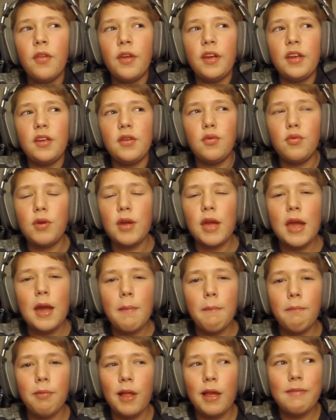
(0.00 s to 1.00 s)
Like, you
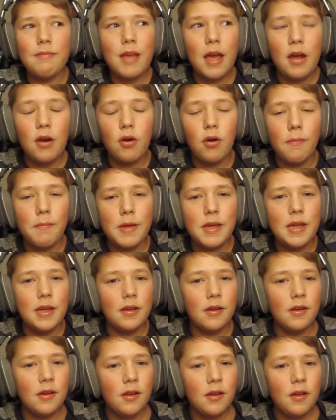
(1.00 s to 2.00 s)
can't blame that on
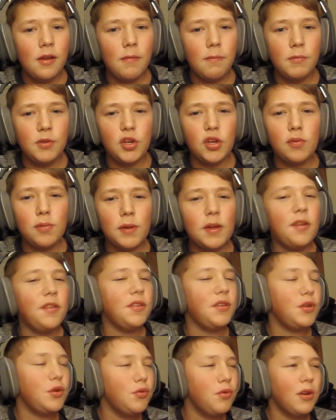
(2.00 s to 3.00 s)
me just
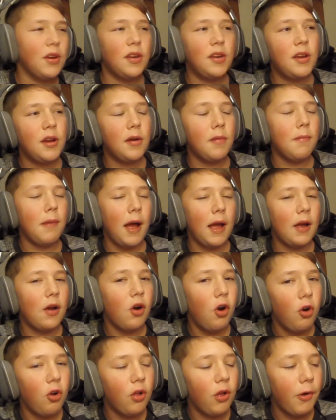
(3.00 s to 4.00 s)
because you didn't hear my
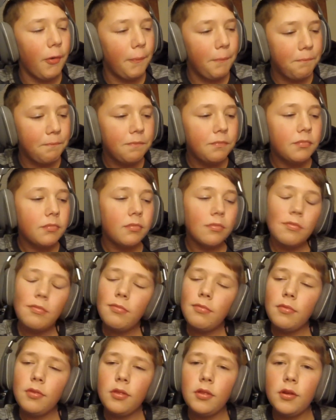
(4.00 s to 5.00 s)
call out.
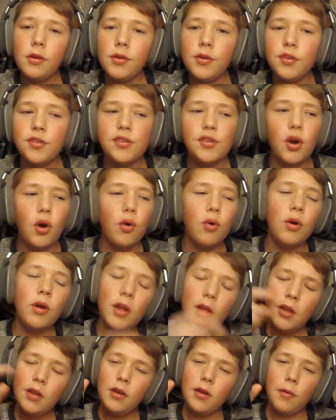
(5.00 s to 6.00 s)
So,
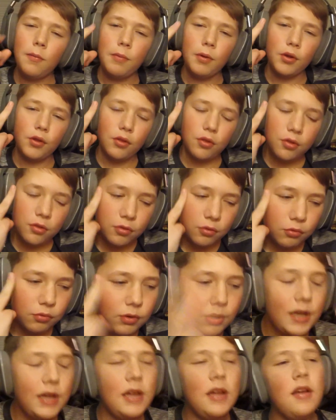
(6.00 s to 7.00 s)
number
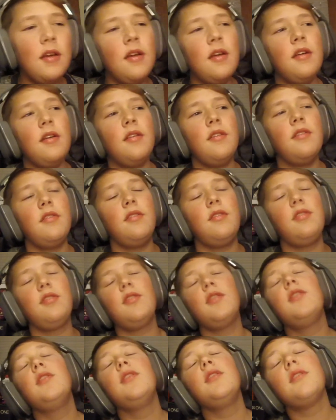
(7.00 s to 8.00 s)
three
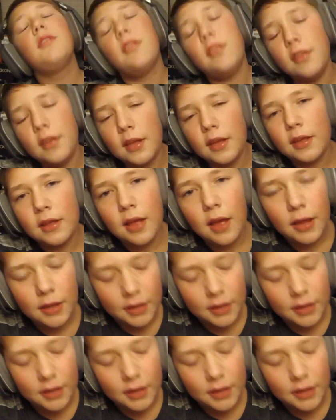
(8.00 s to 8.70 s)
third thing